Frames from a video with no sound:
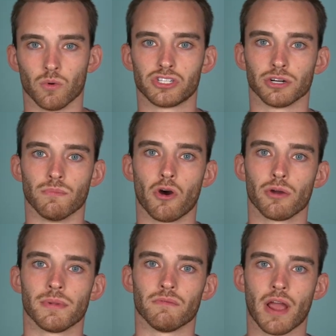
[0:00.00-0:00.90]
Once your
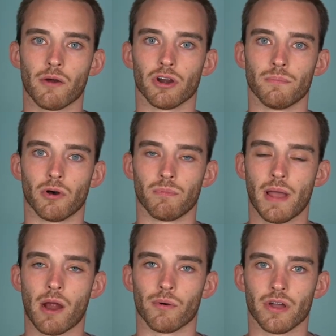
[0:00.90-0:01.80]
modem and router are both
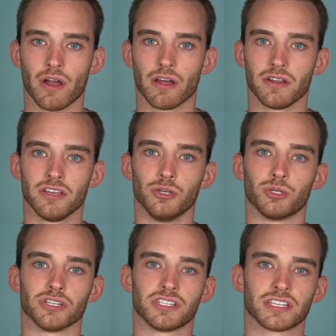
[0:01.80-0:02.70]
powered on, you
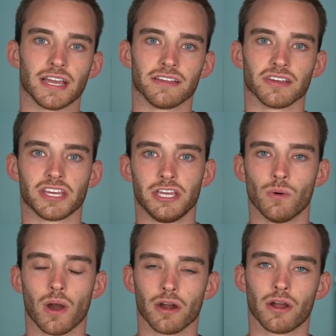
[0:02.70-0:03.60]
should scan the
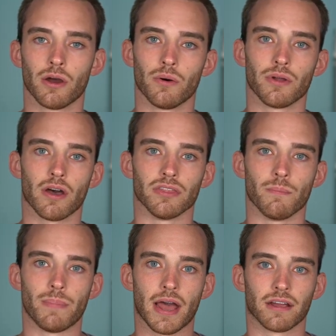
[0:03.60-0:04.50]
QR code on the
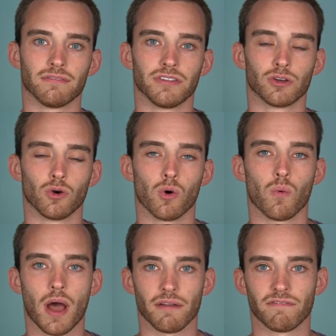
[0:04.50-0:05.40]
back of the Google
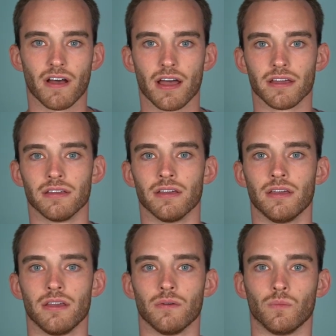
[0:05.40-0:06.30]
Wi-Fi
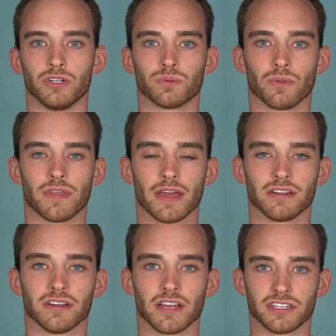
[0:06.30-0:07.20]
which will
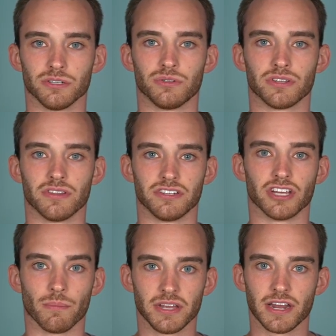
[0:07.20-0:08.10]
then connect you to the
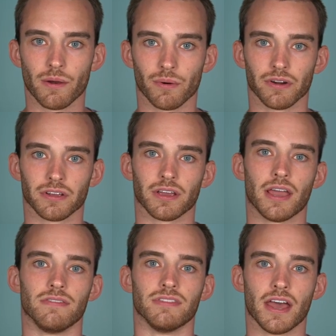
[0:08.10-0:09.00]
dummy network
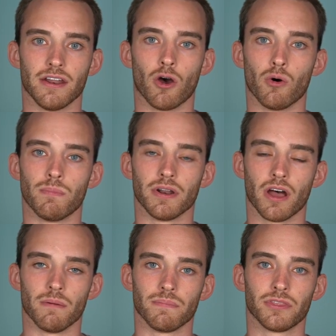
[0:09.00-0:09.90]
and then open
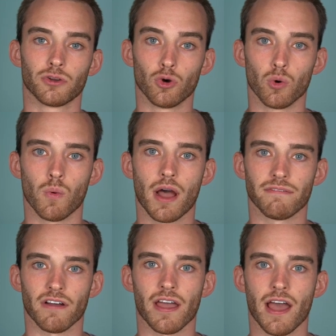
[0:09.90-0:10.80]
up the Google
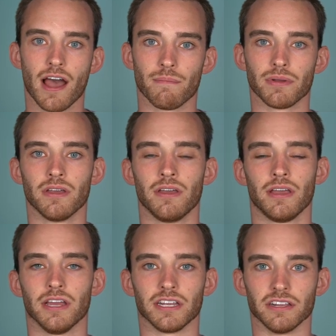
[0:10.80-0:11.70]
Wi-Fi app
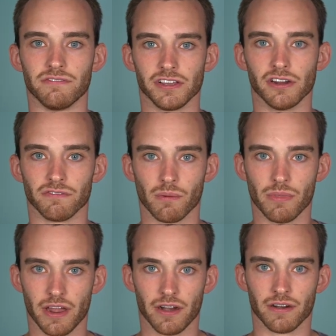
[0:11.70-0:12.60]
and configure from
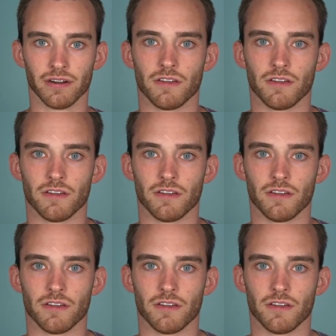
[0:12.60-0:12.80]
there.